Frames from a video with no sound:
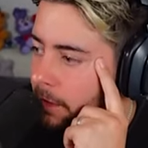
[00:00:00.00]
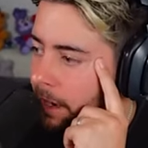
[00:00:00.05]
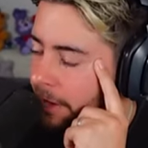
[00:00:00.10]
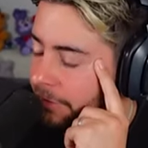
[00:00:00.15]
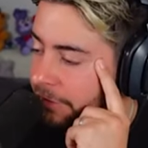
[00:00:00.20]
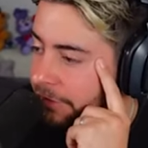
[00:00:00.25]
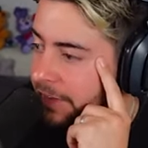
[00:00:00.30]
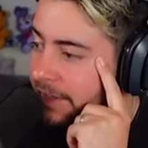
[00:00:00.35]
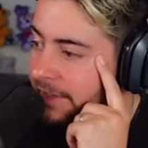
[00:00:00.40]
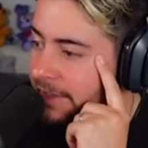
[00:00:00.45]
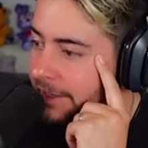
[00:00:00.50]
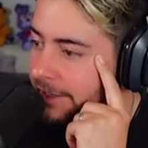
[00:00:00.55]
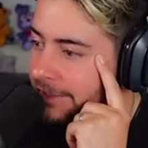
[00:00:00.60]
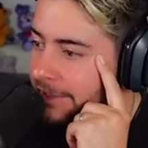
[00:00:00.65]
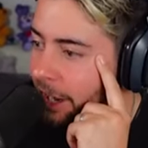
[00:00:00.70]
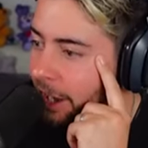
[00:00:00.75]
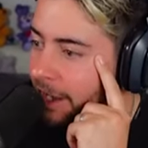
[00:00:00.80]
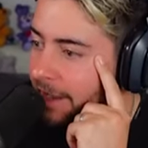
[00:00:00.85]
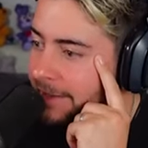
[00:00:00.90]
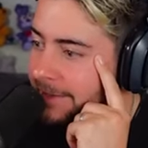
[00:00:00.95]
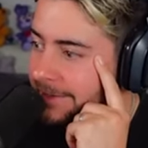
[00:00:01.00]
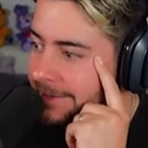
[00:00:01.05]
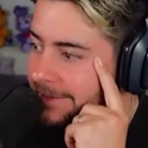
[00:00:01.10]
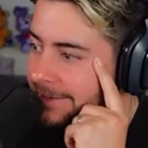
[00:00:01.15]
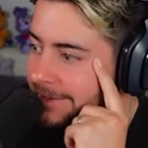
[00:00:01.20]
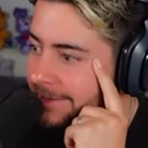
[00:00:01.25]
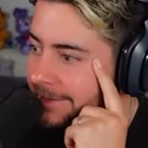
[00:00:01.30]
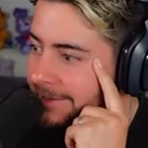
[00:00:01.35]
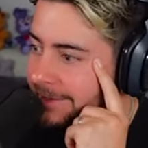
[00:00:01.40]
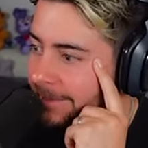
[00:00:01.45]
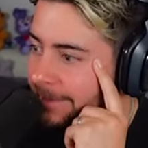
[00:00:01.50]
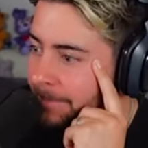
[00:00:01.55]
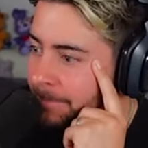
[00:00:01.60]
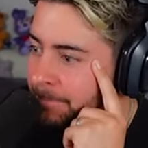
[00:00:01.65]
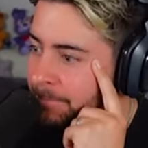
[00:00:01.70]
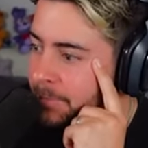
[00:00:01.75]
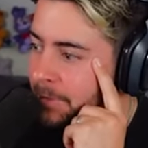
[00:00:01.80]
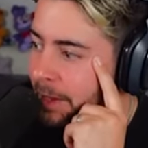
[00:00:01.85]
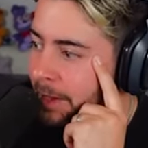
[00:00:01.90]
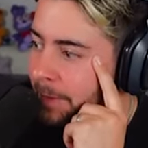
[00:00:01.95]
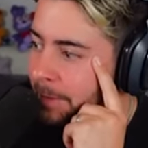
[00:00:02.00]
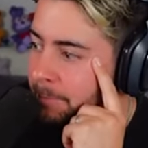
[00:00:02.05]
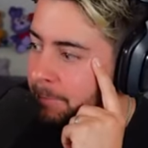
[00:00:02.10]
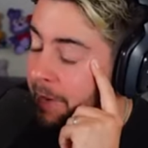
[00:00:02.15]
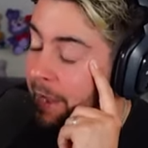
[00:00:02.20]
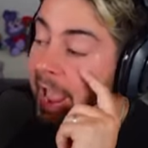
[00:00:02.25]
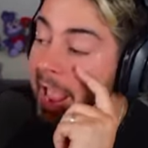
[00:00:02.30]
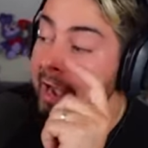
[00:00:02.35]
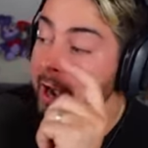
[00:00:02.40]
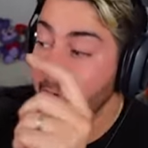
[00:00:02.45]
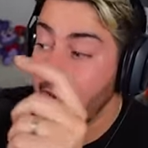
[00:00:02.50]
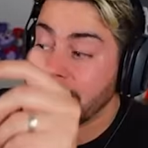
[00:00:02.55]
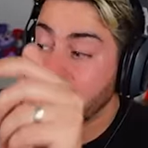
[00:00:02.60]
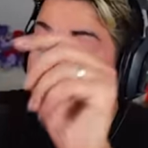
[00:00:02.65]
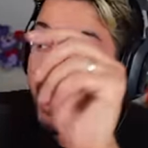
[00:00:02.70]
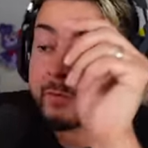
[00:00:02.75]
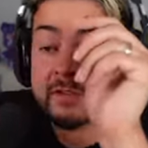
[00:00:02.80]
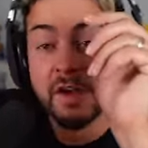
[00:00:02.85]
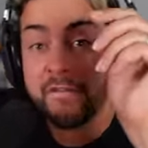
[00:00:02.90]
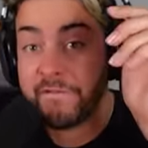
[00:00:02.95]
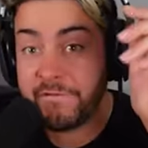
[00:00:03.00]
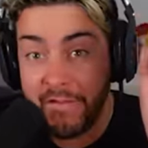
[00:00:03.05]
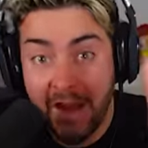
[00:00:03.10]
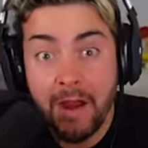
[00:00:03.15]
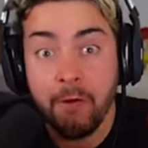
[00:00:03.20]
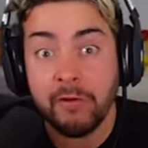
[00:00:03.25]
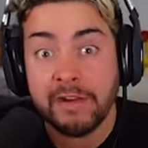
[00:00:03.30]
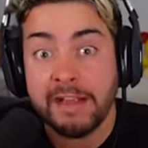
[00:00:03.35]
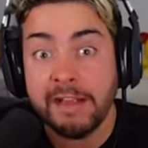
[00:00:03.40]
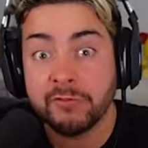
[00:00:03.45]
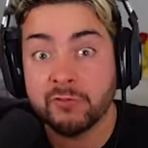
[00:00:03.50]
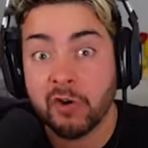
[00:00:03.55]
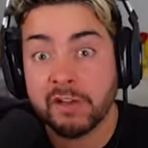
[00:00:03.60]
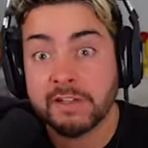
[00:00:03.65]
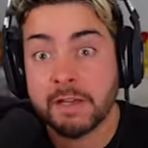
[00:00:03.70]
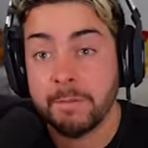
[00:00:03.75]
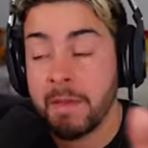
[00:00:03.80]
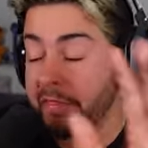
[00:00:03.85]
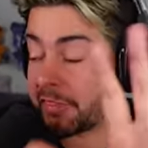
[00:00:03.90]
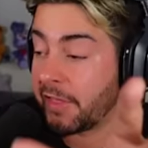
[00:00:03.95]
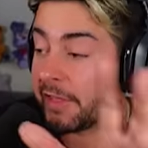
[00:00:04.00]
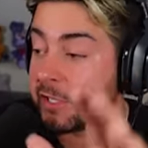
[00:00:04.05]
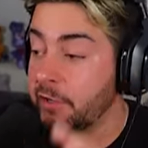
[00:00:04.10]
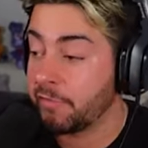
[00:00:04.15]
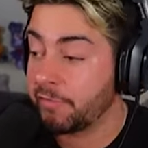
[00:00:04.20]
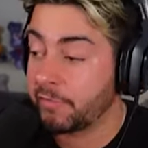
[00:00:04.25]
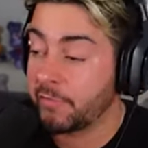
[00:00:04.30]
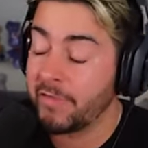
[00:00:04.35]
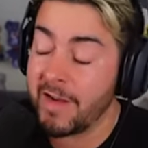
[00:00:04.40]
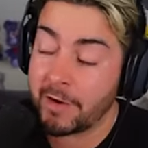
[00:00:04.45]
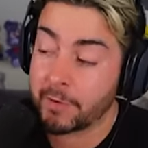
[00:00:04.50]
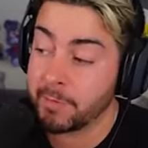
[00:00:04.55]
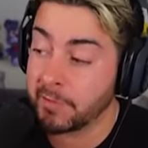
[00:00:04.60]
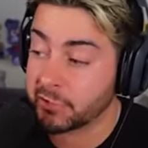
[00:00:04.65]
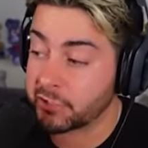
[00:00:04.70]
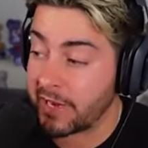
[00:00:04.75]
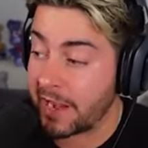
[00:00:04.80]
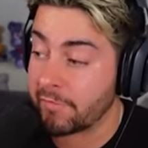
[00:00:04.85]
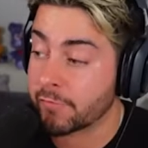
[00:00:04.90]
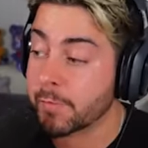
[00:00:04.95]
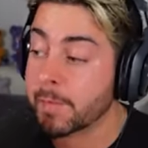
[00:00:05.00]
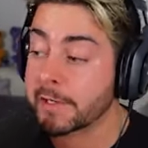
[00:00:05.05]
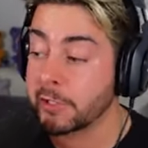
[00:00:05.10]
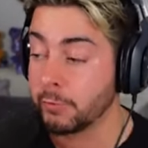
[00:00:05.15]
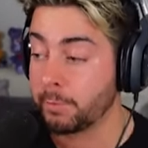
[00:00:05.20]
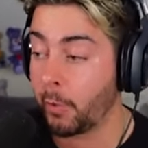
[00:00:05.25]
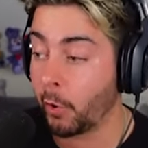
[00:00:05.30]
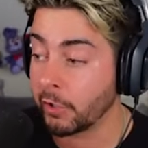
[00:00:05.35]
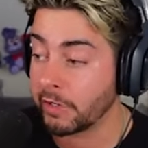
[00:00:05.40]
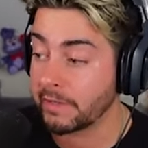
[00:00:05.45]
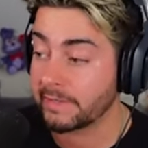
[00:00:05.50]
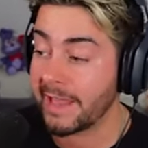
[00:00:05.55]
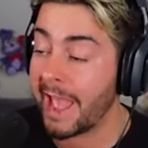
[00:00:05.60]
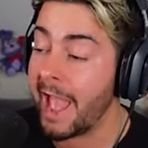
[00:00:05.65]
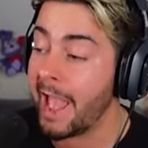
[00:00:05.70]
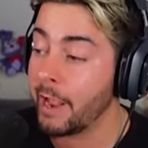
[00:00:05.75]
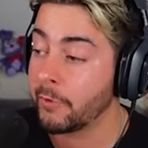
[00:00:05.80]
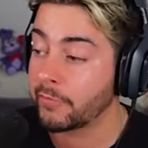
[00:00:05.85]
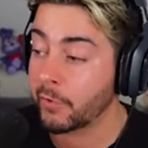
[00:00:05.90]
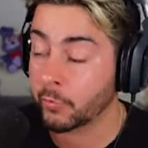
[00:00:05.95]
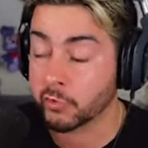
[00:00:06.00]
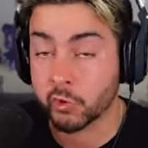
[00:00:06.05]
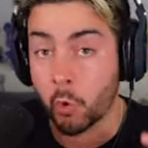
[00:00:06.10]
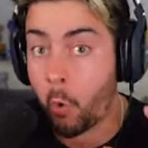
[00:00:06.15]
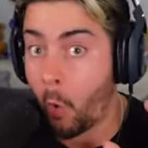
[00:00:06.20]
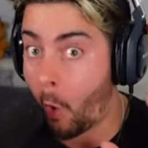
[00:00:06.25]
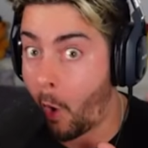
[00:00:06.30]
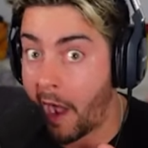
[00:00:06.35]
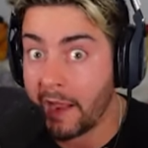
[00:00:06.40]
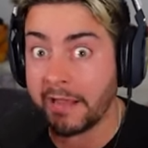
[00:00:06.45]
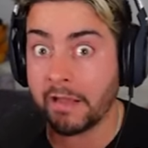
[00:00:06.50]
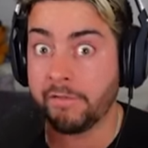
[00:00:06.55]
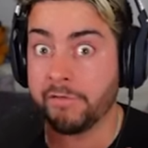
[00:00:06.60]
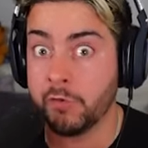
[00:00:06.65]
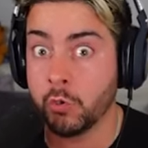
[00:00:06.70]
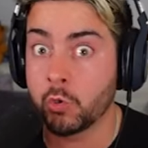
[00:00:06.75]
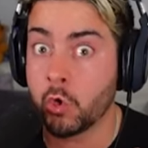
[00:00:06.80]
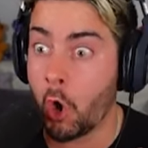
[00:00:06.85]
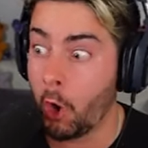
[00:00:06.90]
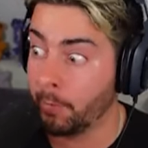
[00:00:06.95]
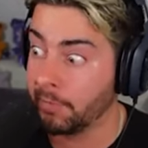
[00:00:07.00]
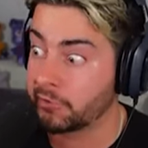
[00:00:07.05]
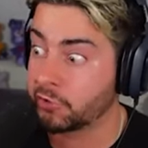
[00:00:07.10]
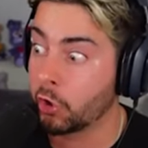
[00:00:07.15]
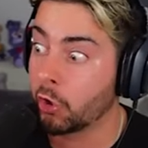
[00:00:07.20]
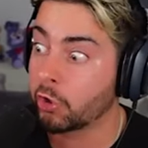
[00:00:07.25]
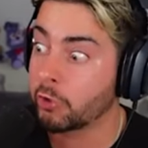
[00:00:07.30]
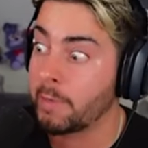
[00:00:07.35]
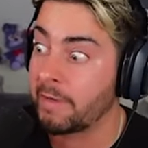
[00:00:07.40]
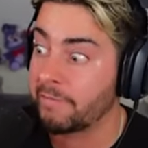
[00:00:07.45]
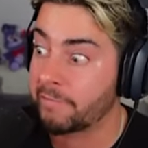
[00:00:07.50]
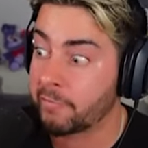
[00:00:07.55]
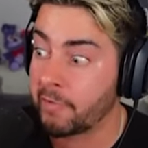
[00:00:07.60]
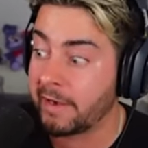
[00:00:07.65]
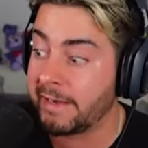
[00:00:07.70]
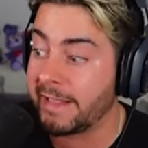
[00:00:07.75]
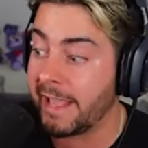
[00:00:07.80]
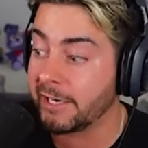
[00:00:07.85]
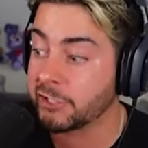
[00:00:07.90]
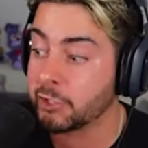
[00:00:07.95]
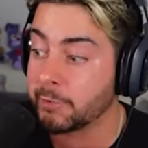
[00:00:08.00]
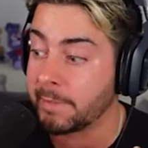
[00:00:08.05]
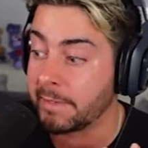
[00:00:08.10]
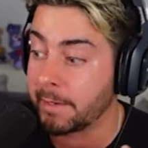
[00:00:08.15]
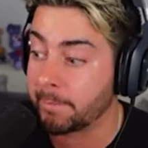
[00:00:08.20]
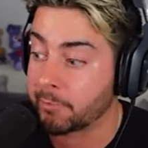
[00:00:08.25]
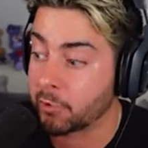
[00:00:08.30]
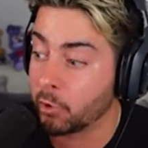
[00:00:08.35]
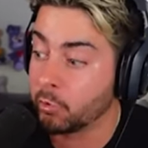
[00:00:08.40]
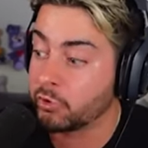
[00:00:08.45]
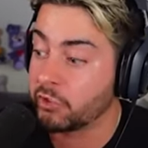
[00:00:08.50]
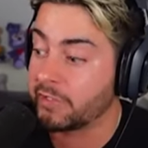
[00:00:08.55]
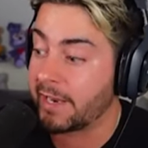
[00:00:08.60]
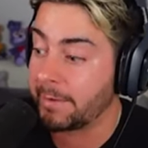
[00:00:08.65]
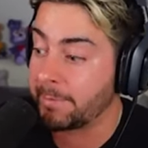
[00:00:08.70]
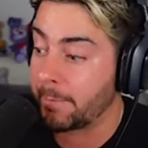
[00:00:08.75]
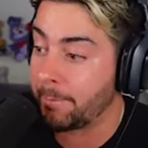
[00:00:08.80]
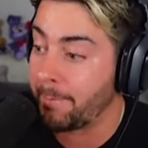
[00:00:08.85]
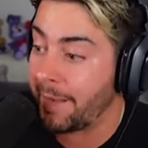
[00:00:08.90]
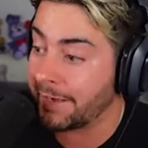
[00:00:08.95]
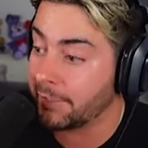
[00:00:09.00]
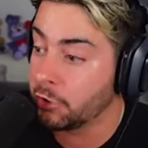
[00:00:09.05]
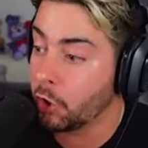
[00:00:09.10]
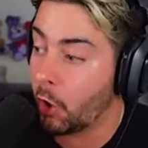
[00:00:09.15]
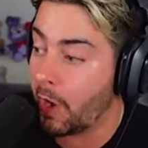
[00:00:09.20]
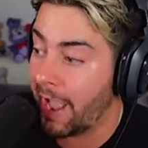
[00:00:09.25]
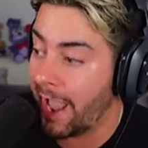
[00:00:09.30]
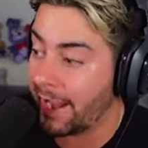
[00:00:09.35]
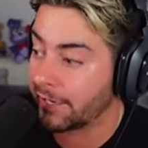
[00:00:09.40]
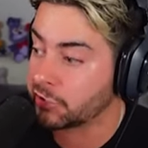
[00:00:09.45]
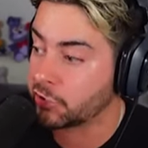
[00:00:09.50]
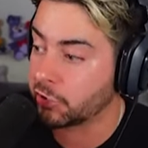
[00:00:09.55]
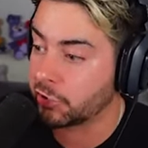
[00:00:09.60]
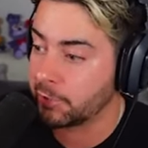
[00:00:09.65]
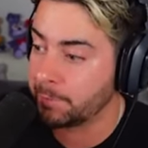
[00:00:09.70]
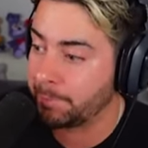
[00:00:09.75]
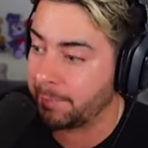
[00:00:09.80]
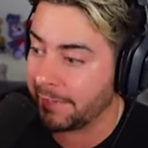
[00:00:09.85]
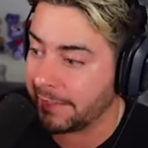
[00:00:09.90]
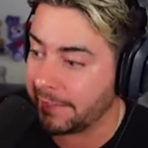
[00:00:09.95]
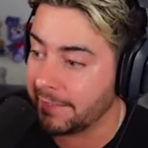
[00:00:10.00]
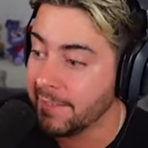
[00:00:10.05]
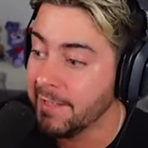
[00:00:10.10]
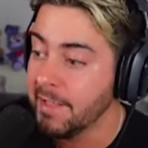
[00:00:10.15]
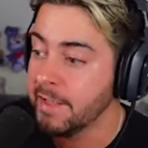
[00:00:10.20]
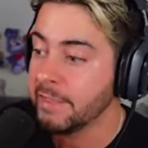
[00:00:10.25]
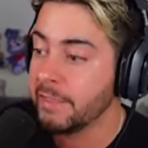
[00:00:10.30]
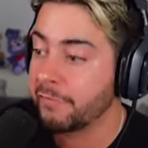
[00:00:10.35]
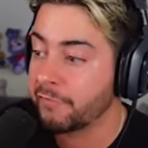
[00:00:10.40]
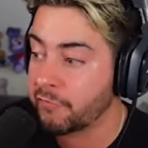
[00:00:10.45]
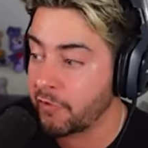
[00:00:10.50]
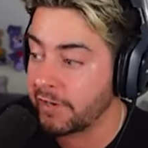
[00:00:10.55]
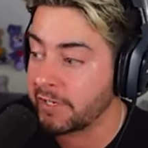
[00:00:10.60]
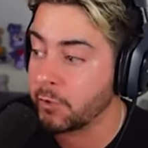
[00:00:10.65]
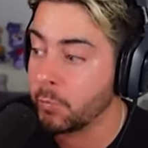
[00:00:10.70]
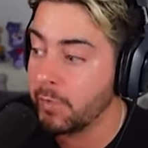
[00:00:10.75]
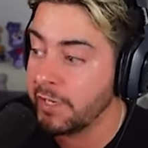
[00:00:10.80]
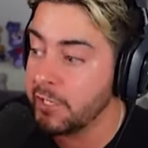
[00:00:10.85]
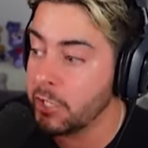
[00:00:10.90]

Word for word: I think he does. But anyway, that was a very interesting myth. Thank you very much to everybody who pointed that out. There was quite a few comments talking about Freddy actually being a prototype. It might not actually be the Freddy we